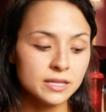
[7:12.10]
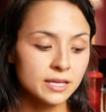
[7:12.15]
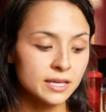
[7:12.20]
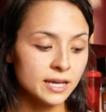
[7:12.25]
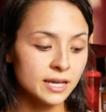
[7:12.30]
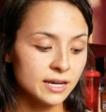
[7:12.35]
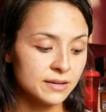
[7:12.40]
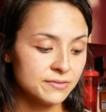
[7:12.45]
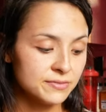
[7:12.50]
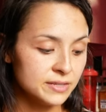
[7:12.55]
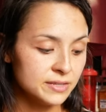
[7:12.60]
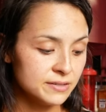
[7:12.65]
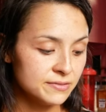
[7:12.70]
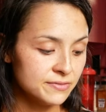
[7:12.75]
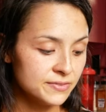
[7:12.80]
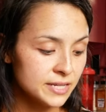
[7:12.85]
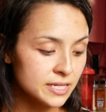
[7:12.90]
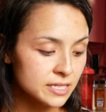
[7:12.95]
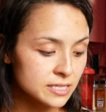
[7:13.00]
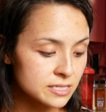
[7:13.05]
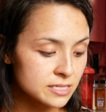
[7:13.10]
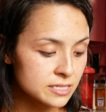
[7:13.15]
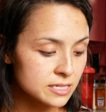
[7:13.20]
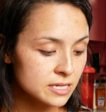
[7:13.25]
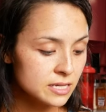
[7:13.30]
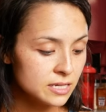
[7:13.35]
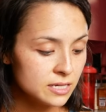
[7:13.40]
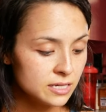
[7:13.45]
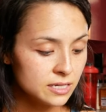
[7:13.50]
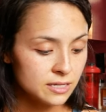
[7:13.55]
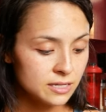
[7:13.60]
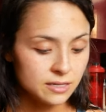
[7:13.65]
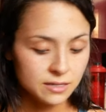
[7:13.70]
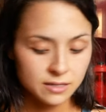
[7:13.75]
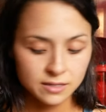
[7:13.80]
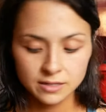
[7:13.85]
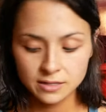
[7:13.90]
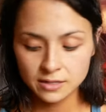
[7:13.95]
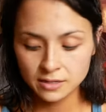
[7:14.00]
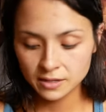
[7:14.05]
the caffeine fix.
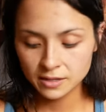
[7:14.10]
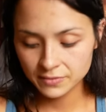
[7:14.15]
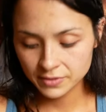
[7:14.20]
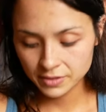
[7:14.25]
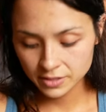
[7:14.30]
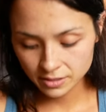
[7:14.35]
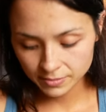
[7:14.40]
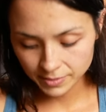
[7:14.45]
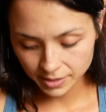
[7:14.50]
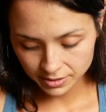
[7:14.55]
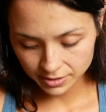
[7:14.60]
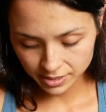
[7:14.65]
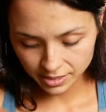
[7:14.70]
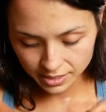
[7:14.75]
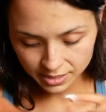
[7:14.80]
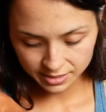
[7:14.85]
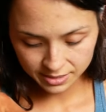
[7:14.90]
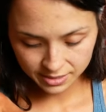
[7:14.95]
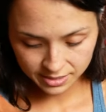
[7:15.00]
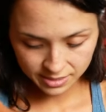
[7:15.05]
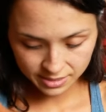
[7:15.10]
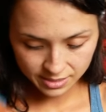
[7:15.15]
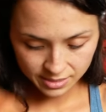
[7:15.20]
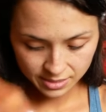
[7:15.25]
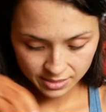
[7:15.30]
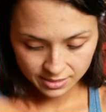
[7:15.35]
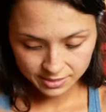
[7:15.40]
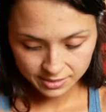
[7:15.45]
I've heard about this.